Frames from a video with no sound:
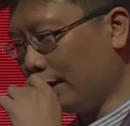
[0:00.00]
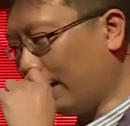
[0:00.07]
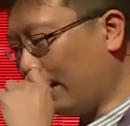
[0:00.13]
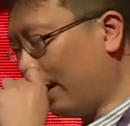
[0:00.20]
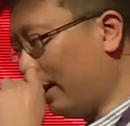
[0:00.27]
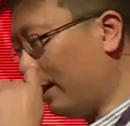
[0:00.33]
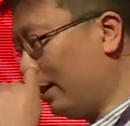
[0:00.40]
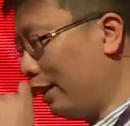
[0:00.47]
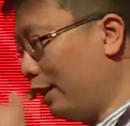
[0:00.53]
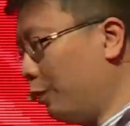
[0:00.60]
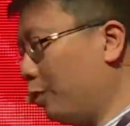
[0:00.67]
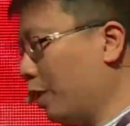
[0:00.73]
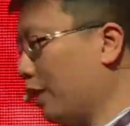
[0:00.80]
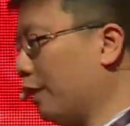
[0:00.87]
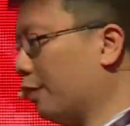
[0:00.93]
And he
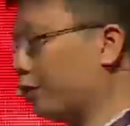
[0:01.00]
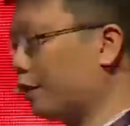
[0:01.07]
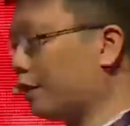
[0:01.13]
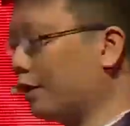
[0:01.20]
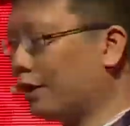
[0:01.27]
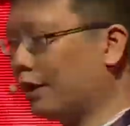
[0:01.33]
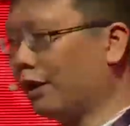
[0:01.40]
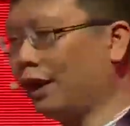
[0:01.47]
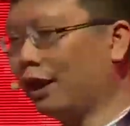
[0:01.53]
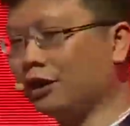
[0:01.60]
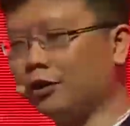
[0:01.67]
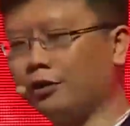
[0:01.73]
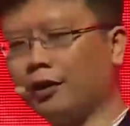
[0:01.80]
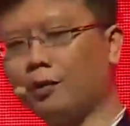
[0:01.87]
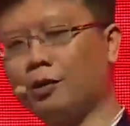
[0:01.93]
believes, he has a
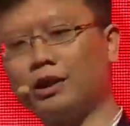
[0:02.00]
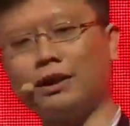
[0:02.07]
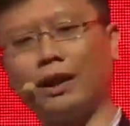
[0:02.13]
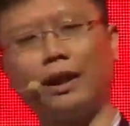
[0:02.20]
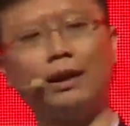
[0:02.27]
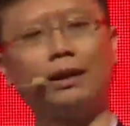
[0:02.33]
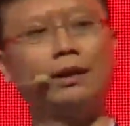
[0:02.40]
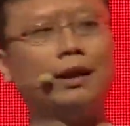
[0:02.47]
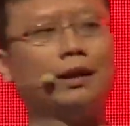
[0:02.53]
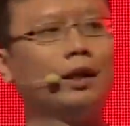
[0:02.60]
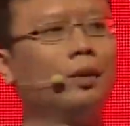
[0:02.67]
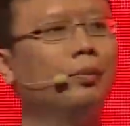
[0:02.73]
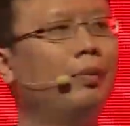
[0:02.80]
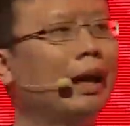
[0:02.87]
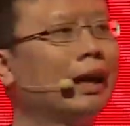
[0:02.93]
famous saying that a
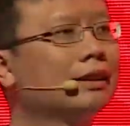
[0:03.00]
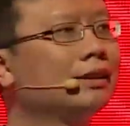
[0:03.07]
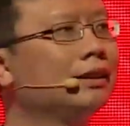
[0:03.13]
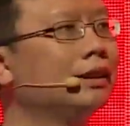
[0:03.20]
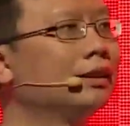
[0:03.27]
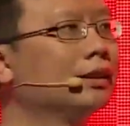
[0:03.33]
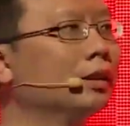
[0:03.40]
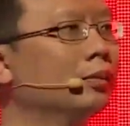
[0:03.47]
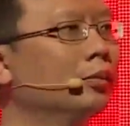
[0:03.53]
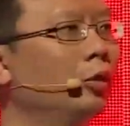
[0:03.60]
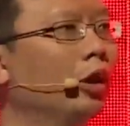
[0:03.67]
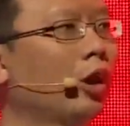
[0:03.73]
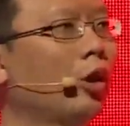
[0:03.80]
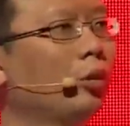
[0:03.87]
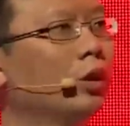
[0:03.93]
bad system
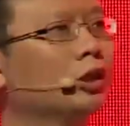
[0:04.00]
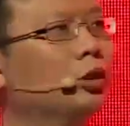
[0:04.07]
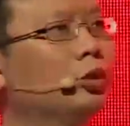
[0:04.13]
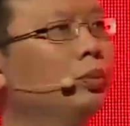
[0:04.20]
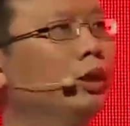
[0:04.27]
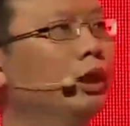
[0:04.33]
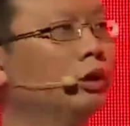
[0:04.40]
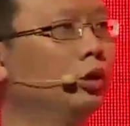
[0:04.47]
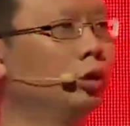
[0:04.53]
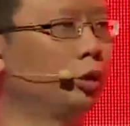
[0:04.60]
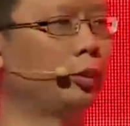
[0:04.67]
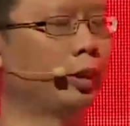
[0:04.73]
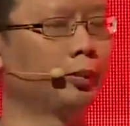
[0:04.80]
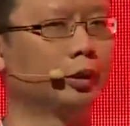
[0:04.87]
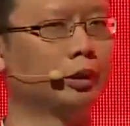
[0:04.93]
will always beat good
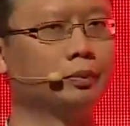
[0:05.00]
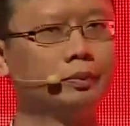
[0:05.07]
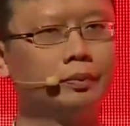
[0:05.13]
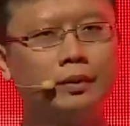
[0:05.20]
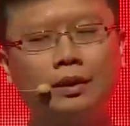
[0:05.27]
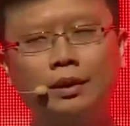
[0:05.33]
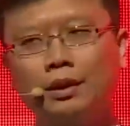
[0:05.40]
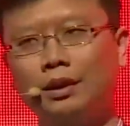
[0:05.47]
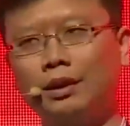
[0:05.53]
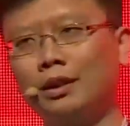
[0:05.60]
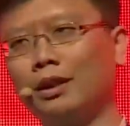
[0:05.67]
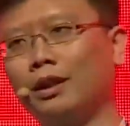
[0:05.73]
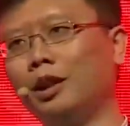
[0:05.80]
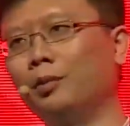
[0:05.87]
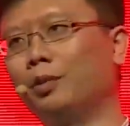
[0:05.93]
people.
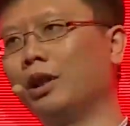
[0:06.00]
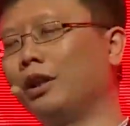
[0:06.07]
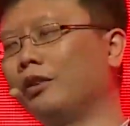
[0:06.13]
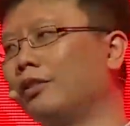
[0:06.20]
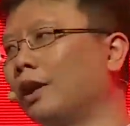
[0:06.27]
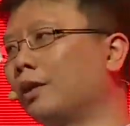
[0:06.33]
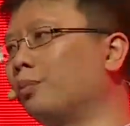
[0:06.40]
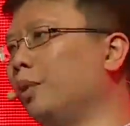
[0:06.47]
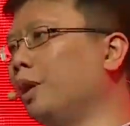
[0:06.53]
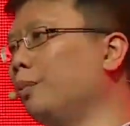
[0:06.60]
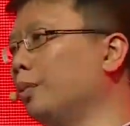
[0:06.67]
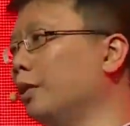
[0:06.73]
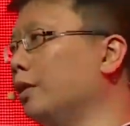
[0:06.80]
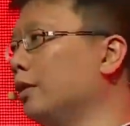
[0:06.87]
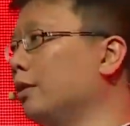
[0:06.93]
He believes that
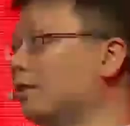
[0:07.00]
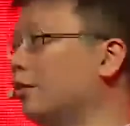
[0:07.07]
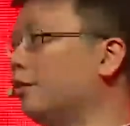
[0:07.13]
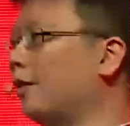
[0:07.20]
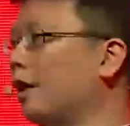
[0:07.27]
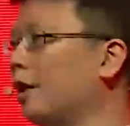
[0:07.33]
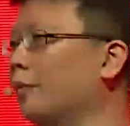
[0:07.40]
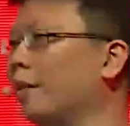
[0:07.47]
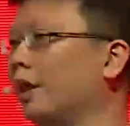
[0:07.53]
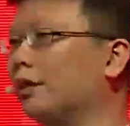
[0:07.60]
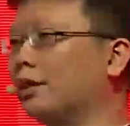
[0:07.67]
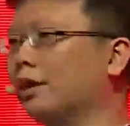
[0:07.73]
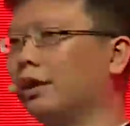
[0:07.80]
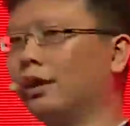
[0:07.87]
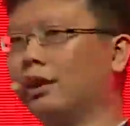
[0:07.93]
people
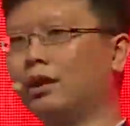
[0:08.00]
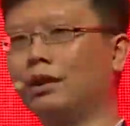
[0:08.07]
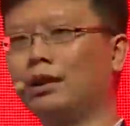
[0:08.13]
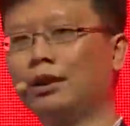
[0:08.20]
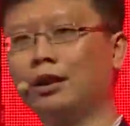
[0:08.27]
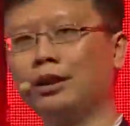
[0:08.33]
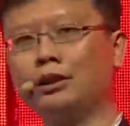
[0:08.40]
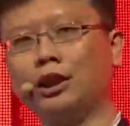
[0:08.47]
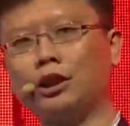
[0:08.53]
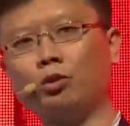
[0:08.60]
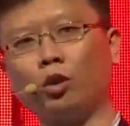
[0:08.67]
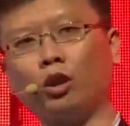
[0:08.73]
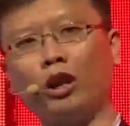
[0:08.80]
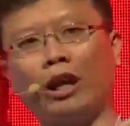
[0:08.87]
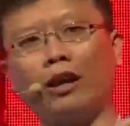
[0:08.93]
fundamentally just
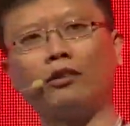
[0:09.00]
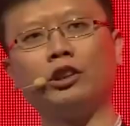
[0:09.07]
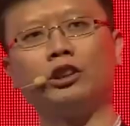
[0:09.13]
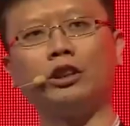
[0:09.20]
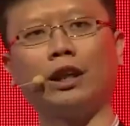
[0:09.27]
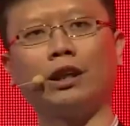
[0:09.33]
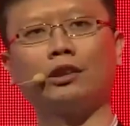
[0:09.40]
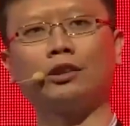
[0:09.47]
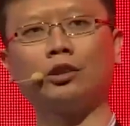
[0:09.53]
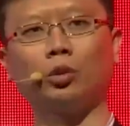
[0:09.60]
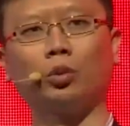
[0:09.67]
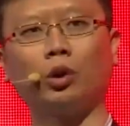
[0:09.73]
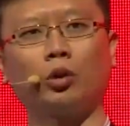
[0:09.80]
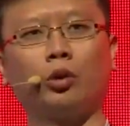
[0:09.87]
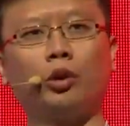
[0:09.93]
want to have a chance to
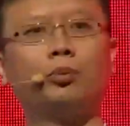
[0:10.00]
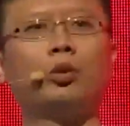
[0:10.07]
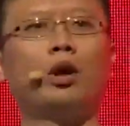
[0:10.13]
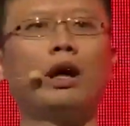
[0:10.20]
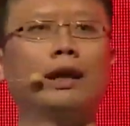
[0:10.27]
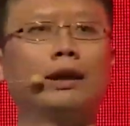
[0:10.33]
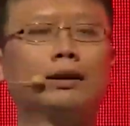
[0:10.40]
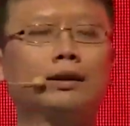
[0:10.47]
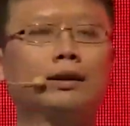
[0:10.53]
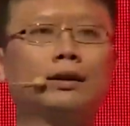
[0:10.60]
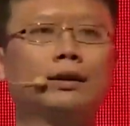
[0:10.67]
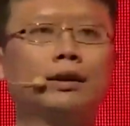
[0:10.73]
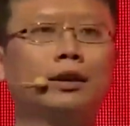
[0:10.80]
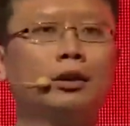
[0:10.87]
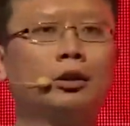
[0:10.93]
work with pride,
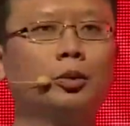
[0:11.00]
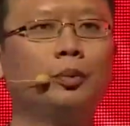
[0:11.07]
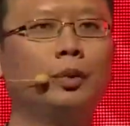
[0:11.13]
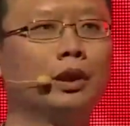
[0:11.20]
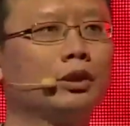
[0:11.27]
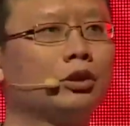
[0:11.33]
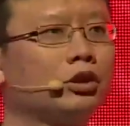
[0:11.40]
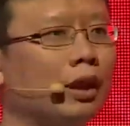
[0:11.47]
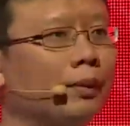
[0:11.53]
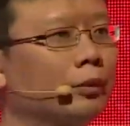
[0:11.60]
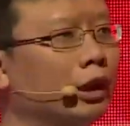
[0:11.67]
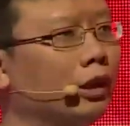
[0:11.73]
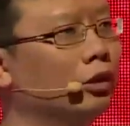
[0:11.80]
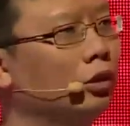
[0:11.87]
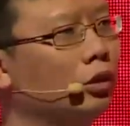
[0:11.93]
to build
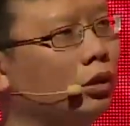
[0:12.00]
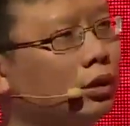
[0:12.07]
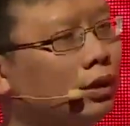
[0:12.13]
something good.